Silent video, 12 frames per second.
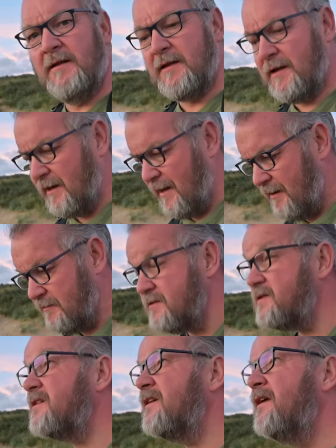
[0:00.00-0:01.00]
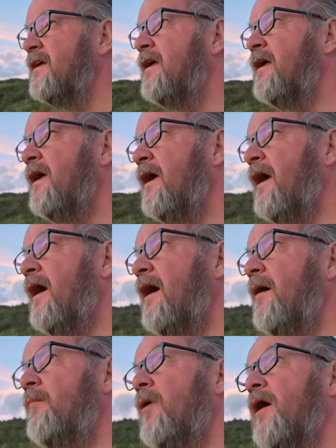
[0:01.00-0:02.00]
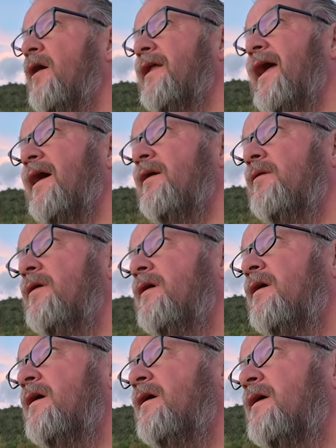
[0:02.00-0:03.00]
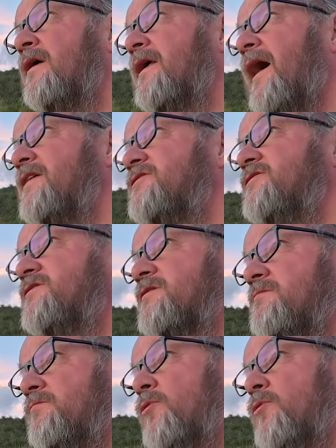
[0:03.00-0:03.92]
The clouds are now catching some